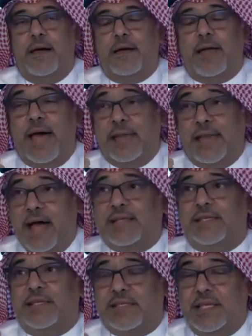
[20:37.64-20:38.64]
can
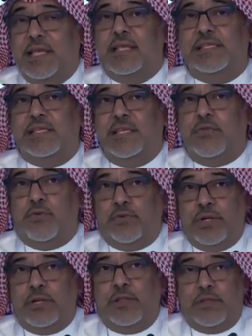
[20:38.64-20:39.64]
access easily through
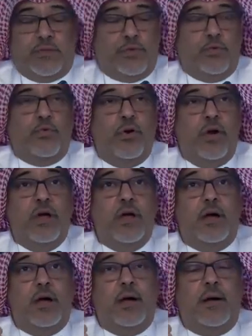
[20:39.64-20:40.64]

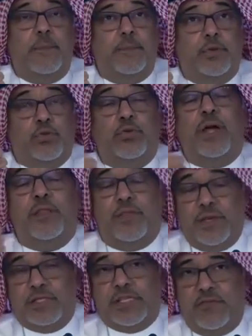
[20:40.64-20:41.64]
to
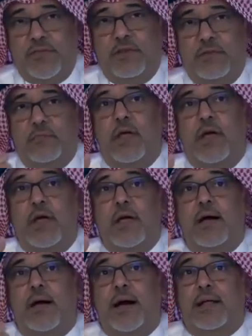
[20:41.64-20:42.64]
937,
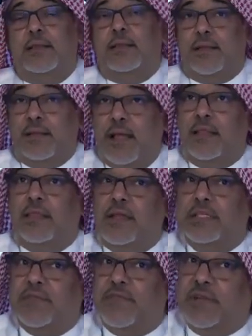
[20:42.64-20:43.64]
and
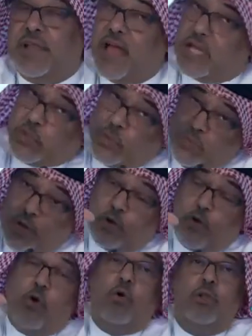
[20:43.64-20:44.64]
937 actually will
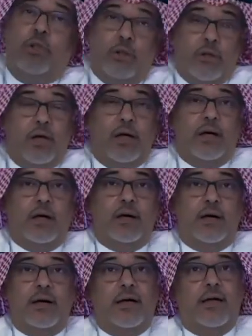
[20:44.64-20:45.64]
call
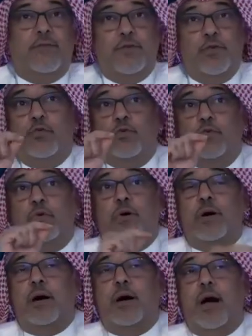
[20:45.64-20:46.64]
if you
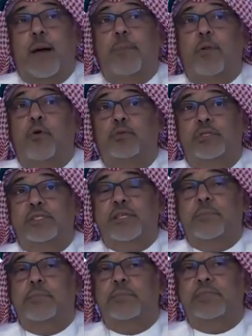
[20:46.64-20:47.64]
upload
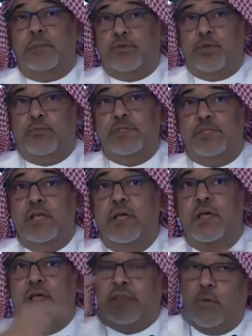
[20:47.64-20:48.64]
some symptoms,
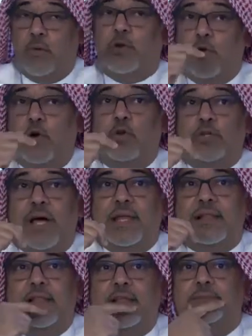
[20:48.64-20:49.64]
they will call you
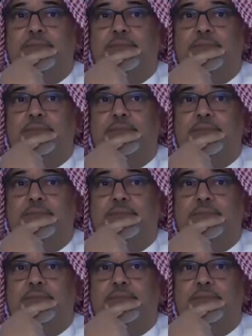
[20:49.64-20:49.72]
directly.